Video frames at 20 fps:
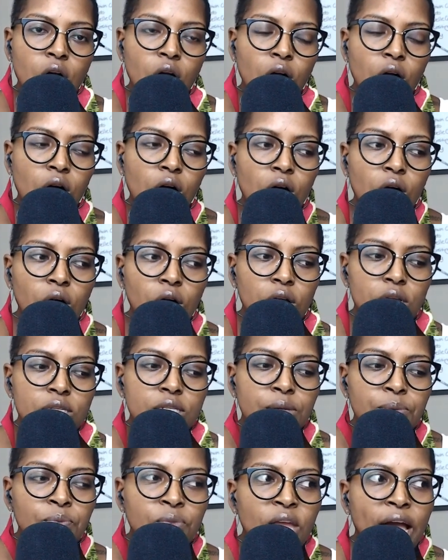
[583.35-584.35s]
called
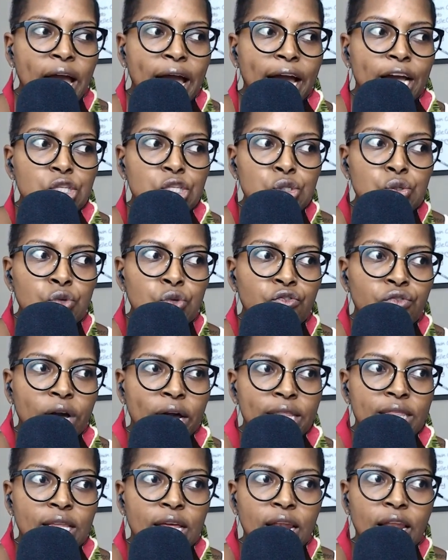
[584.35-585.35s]
How to
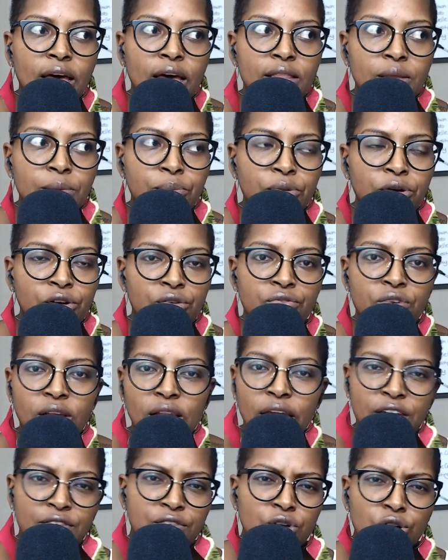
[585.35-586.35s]
Find the Perfect
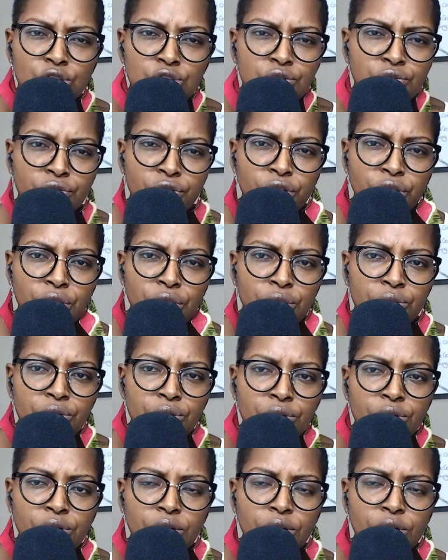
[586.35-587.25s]
Life Coach for You.